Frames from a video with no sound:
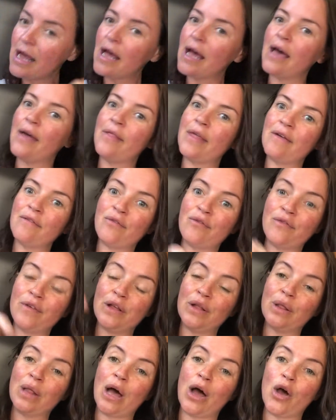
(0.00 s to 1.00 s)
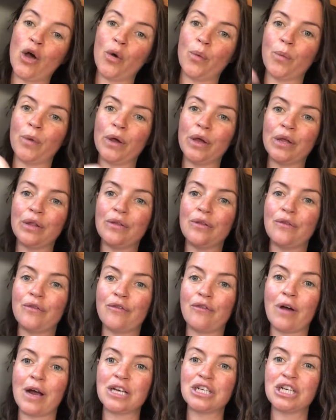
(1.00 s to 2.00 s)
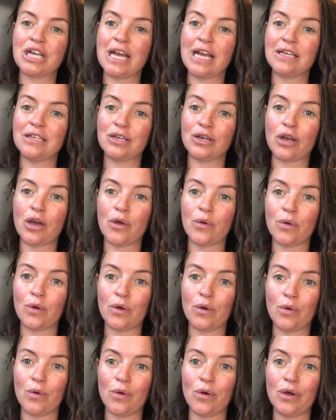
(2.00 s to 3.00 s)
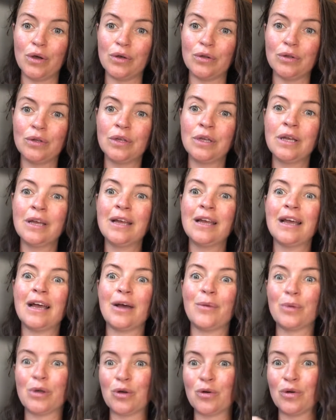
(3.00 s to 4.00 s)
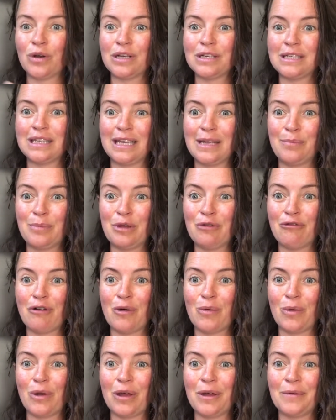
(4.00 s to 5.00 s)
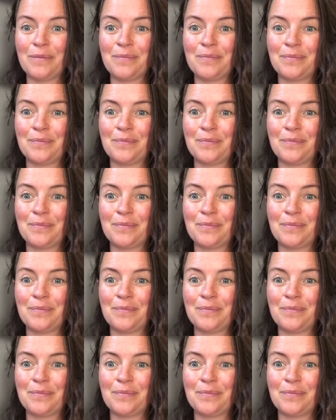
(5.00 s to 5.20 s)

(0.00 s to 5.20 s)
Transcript: And then fill that up with fractionated coconut oil, and we call it a sleepy roller.